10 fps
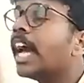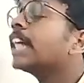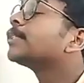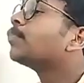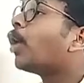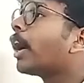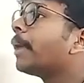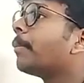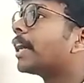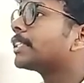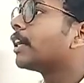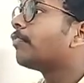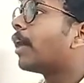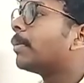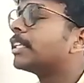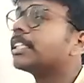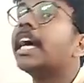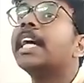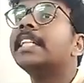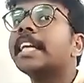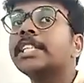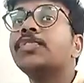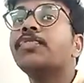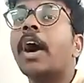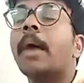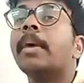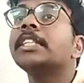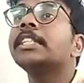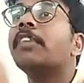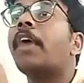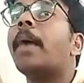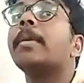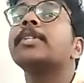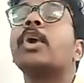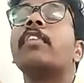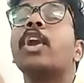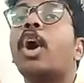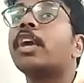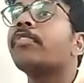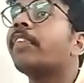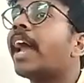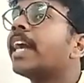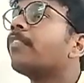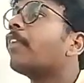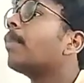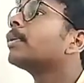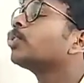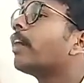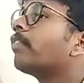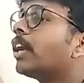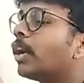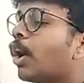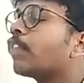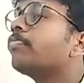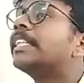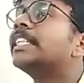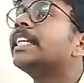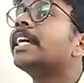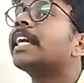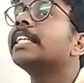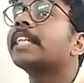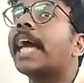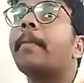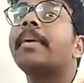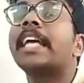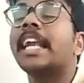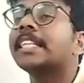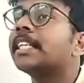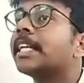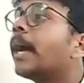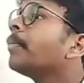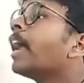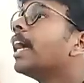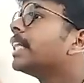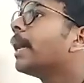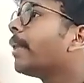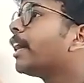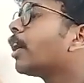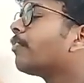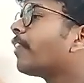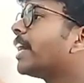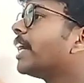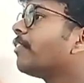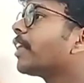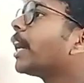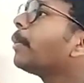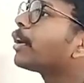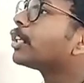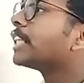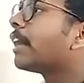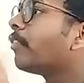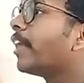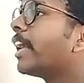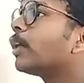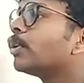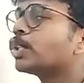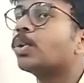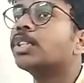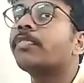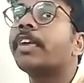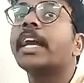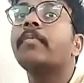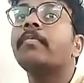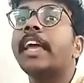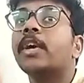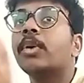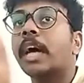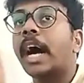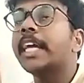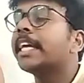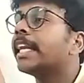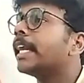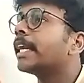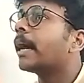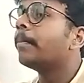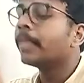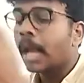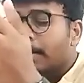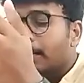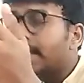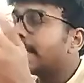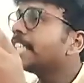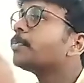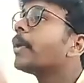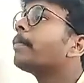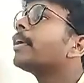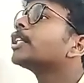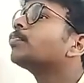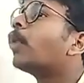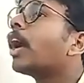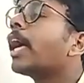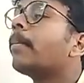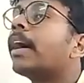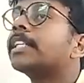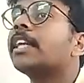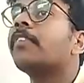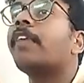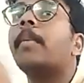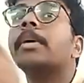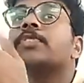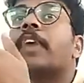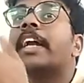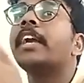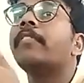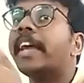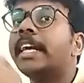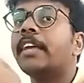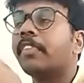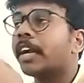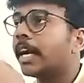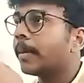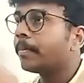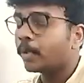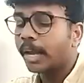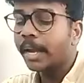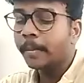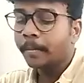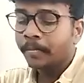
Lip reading: small and marginal farmers. The rich farmers, the farmers who have a lot of land, the farmers who have a lot of machineries, capital, etc., they might not find it difficult because they have a very good source of income, very good hike in income. But these people, the small and marginal farmers, find it very difficult. Okay.